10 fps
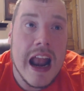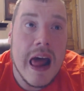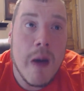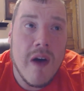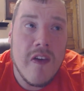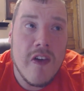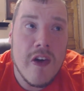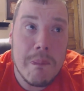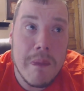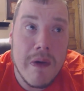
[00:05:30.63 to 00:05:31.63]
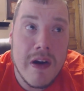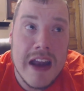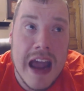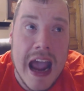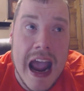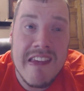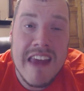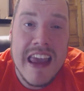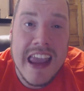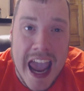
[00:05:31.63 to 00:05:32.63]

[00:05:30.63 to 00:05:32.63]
and I want her booked as a